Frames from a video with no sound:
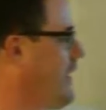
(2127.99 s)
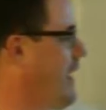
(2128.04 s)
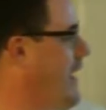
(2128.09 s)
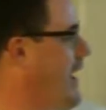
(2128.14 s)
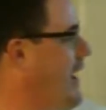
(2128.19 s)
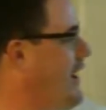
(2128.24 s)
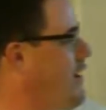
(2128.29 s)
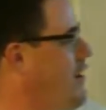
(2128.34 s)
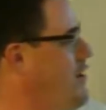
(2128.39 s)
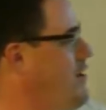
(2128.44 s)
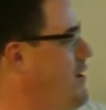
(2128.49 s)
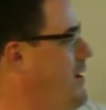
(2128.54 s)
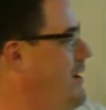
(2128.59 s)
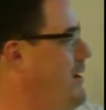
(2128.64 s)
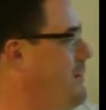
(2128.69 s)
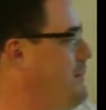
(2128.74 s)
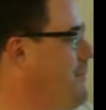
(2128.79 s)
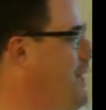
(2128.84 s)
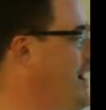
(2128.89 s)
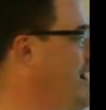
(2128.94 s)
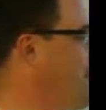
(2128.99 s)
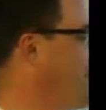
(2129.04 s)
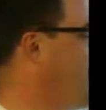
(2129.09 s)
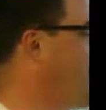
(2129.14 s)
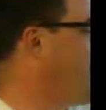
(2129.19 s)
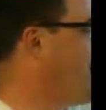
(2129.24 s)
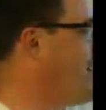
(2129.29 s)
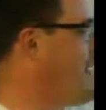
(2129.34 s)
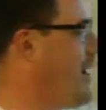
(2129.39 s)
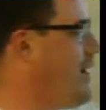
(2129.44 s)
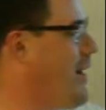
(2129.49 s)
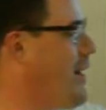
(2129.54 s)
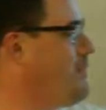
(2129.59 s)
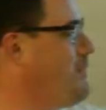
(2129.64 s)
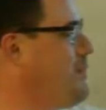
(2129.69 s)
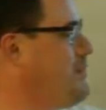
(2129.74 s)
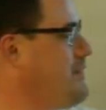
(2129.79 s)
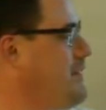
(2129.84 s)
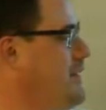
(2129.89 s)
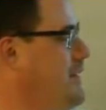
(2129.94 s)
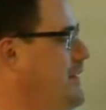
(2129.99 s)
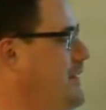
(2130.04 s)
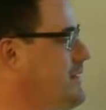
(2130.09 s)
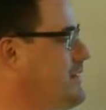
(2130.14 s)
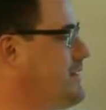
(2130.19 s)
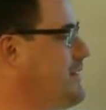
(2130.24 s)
Echo my var. Now, I'm using this